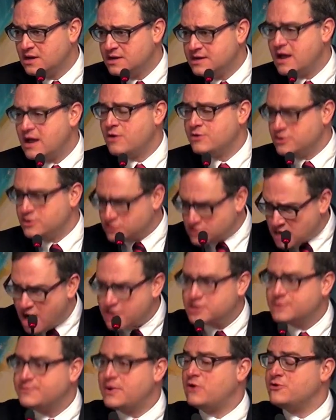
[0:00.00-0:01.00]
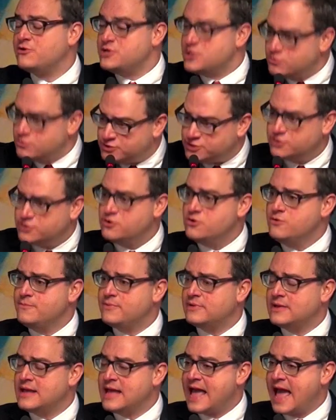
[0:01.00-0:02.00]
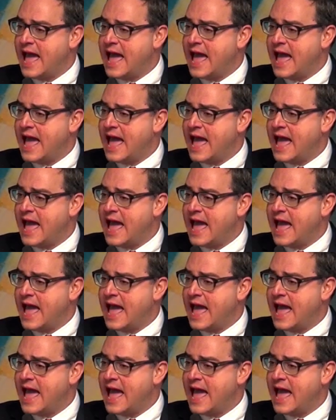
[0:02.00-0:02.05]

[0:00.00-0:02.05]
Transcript: Now, you talked about YouTube,